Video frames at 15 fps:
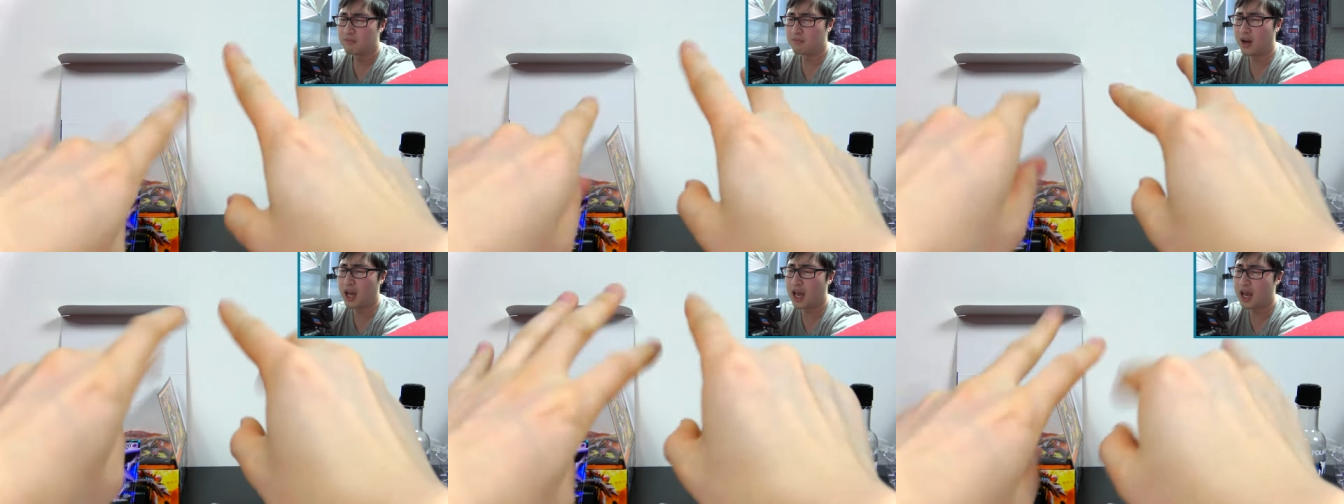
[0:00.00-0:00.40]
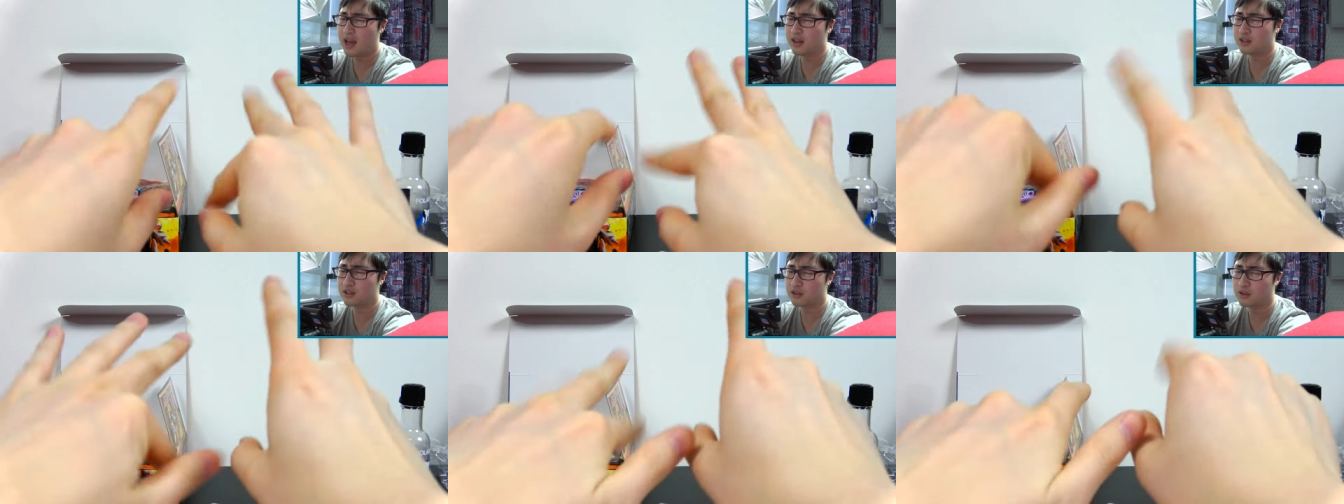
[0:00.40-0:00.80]
My
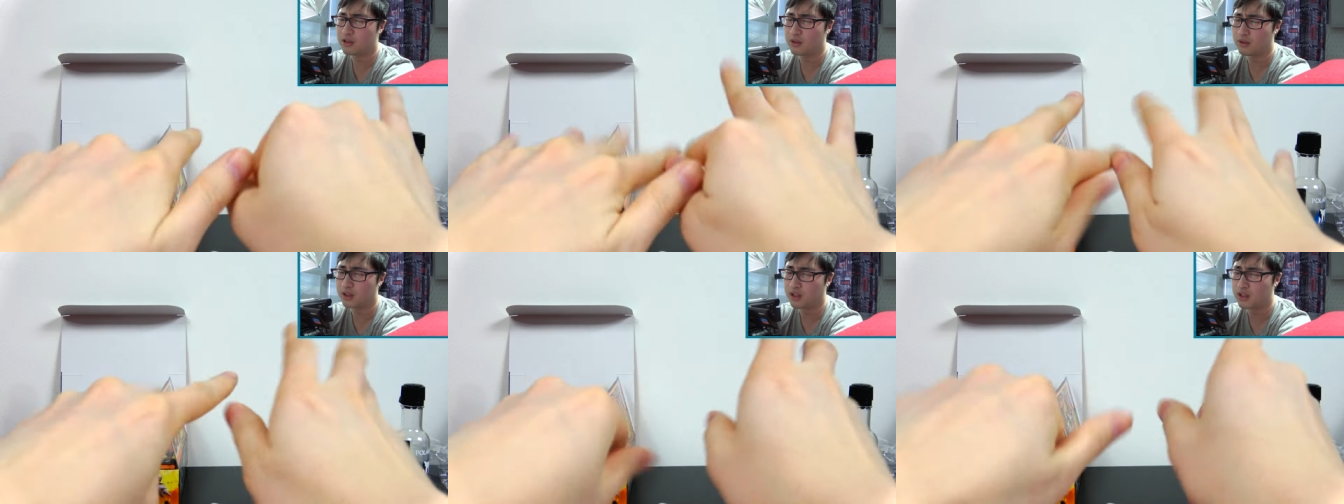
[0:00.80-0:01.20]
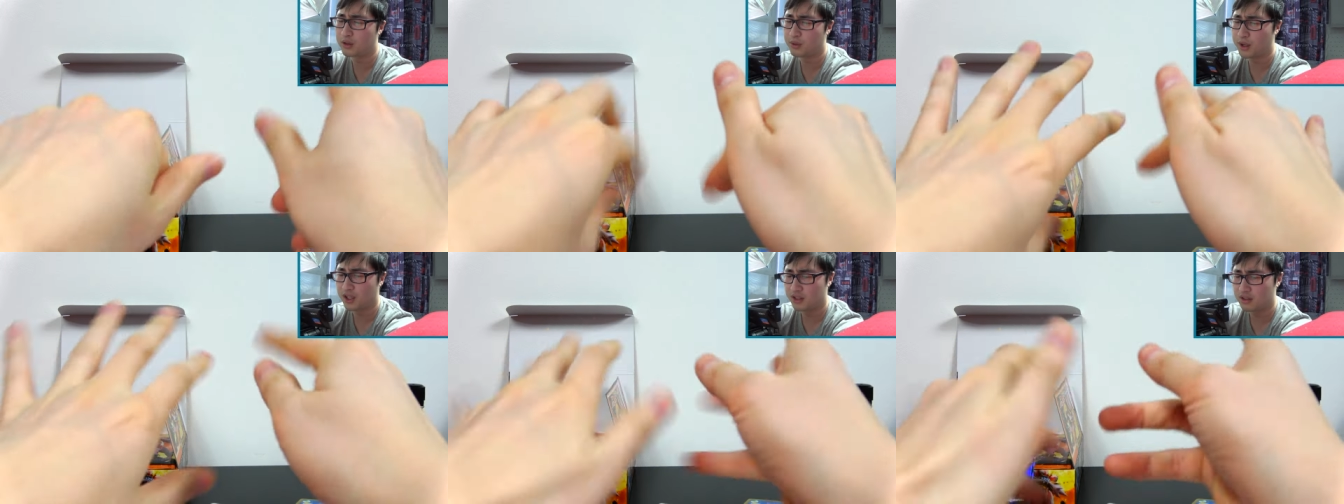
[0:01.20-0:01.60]
hands are going
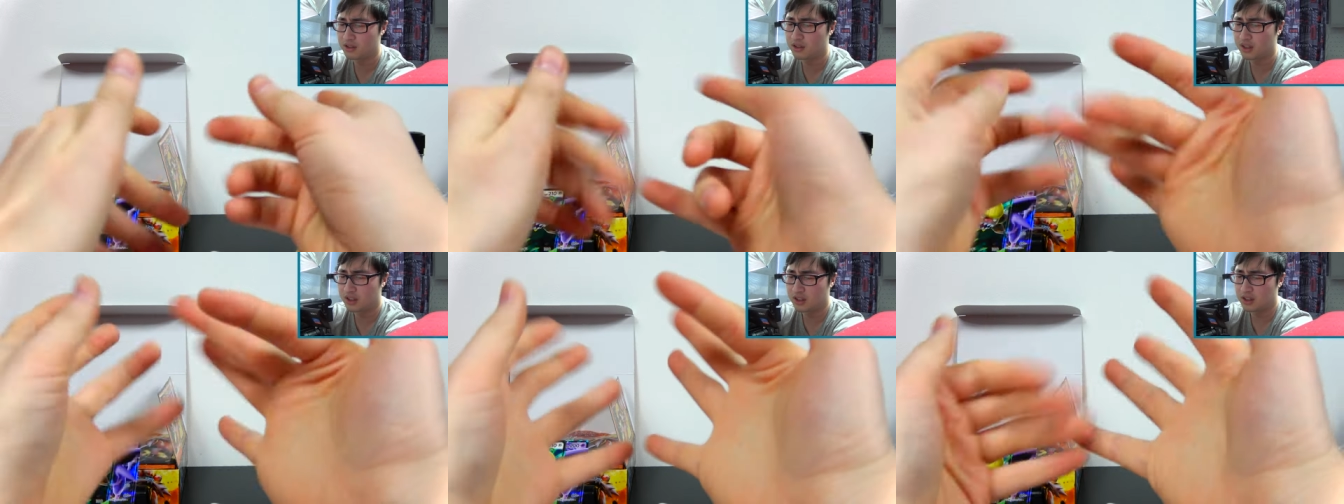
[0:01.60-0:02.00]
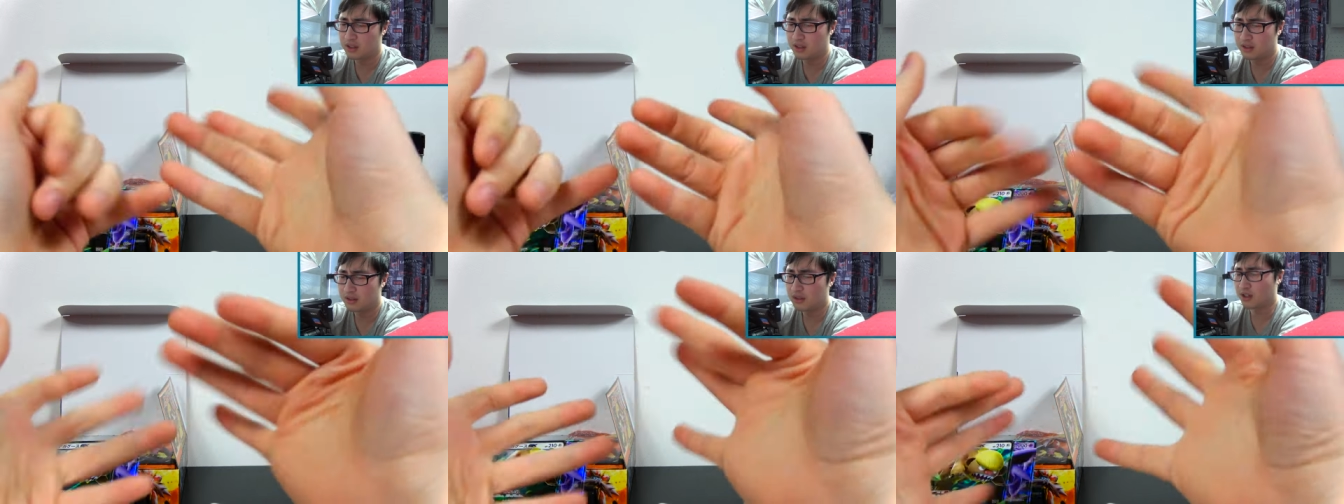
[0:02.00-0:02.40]

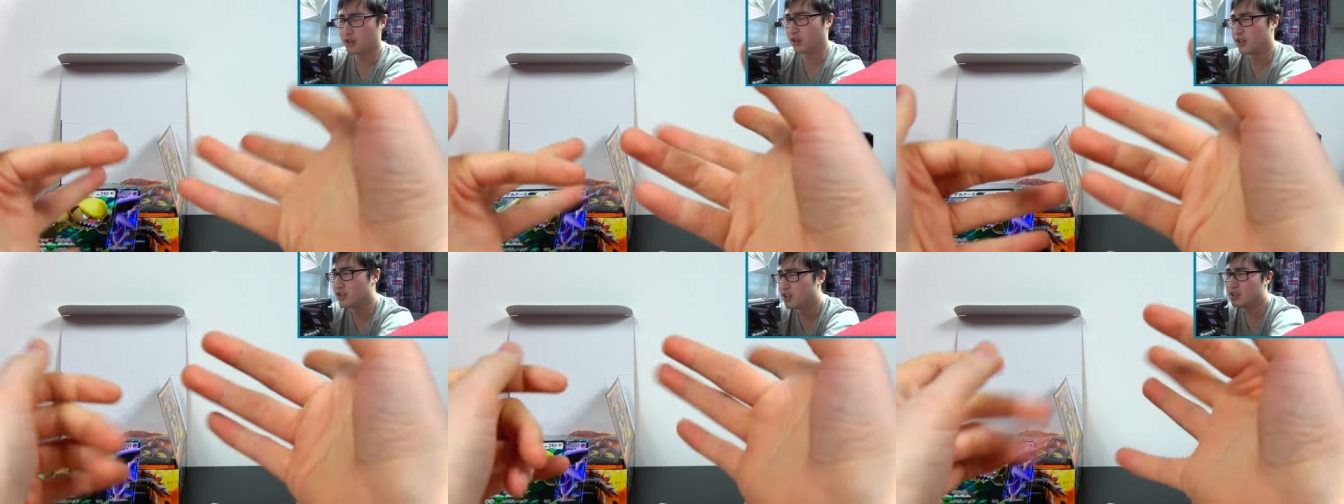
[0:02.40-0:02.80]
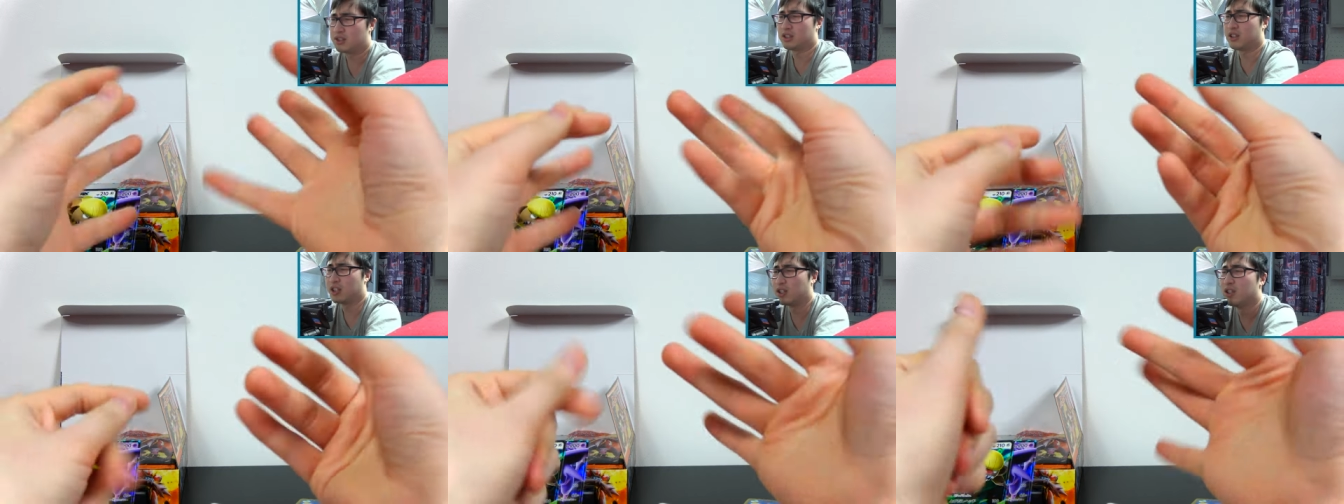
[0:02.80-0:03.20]
crazy.
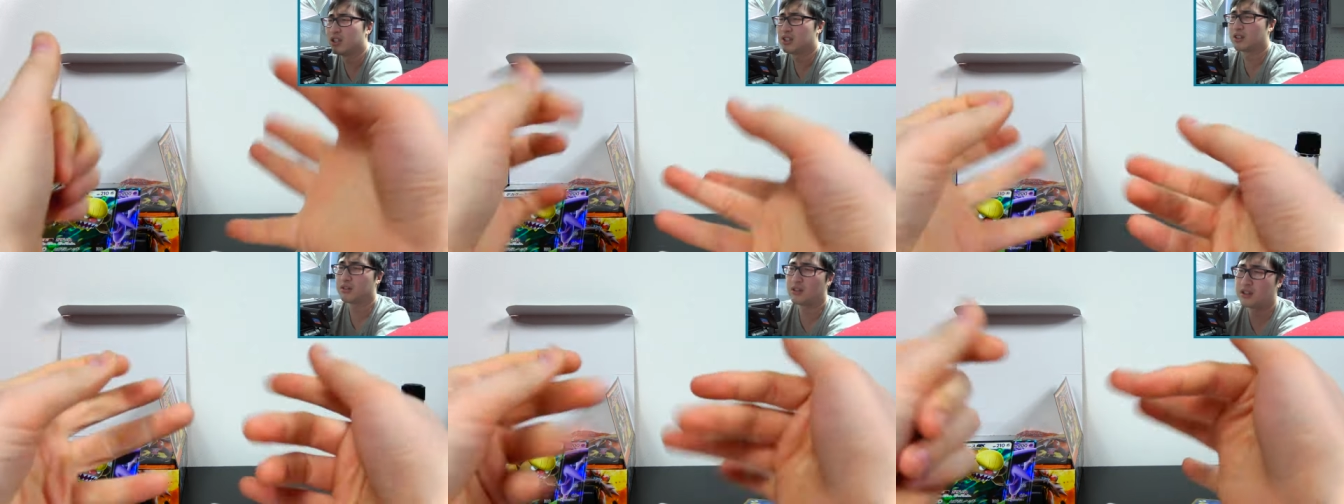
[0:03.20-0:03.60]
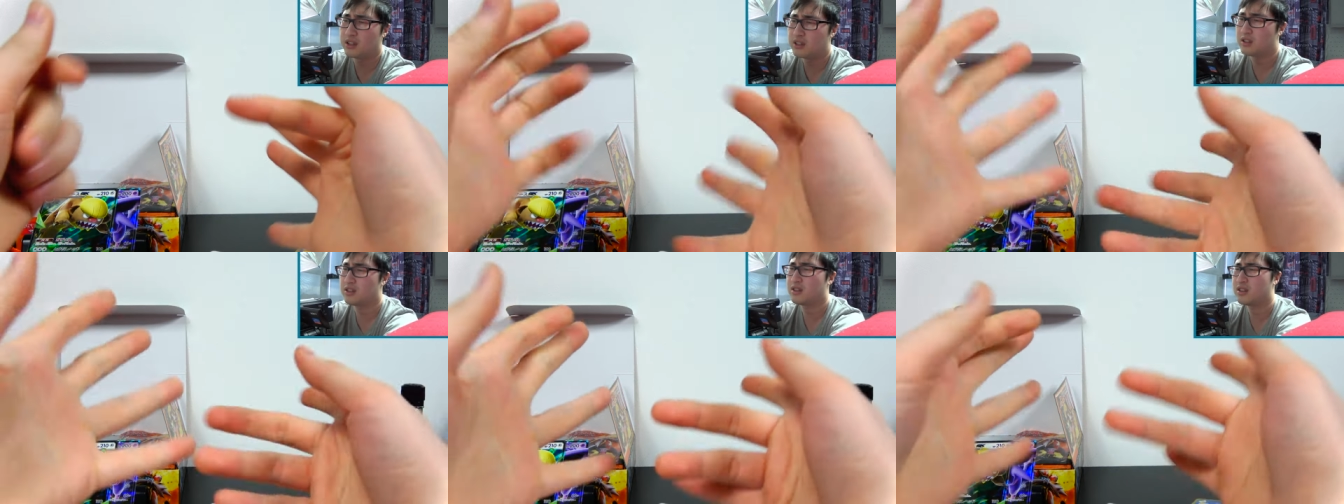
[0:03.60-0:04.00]
Crazy,
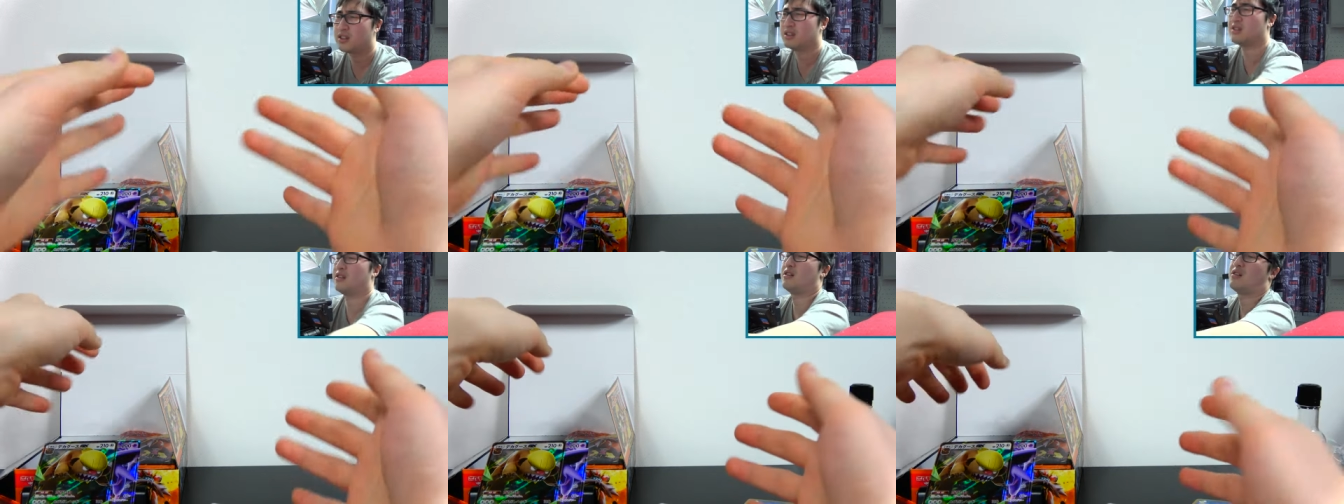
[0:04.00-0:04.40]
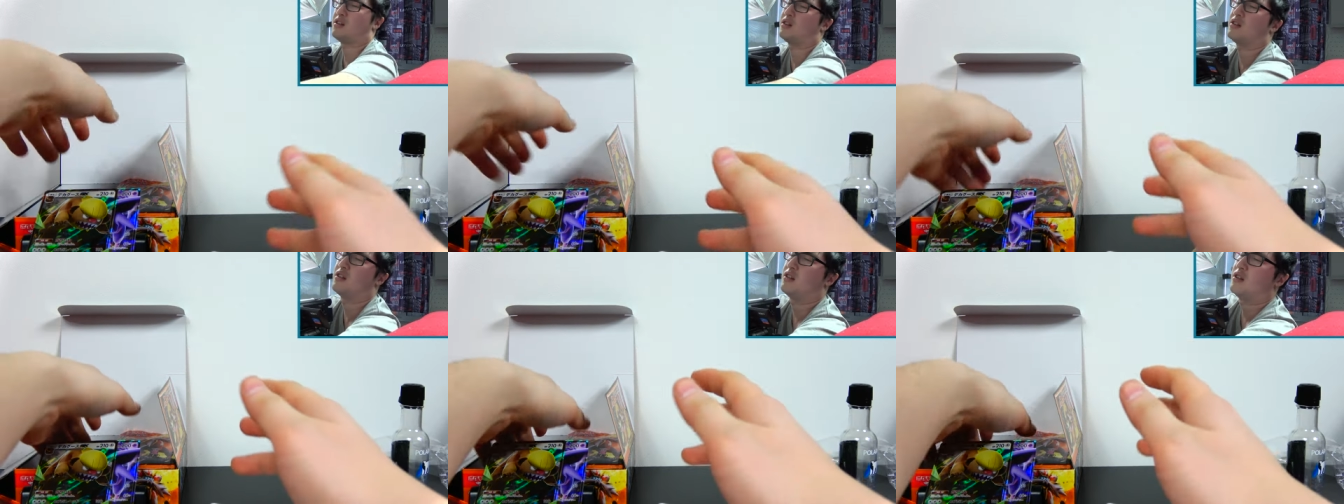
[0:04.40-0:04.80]
crazy.
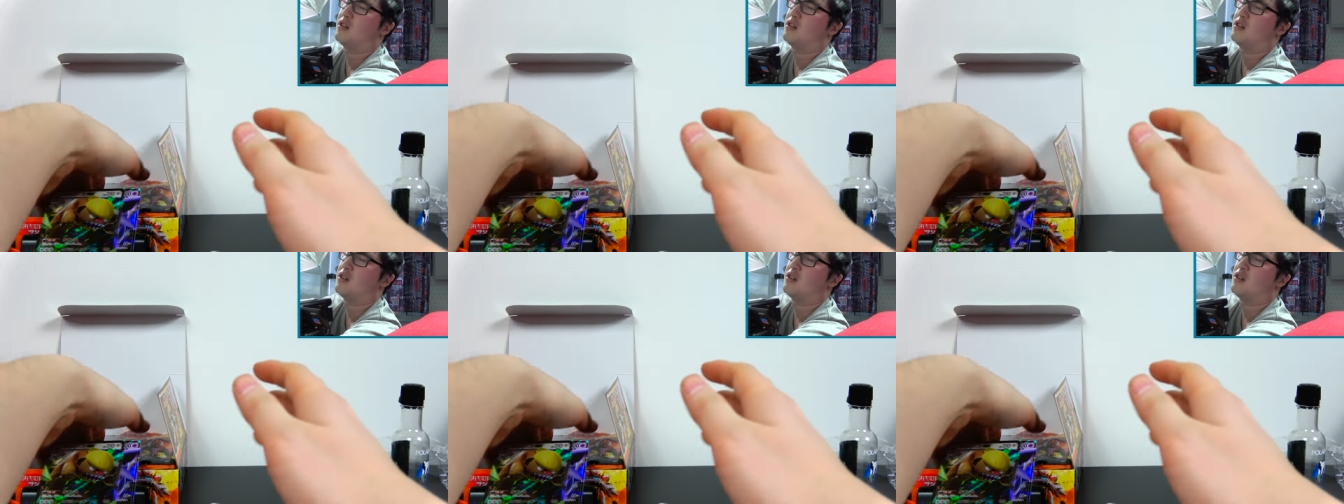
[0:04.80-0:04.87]
Alright.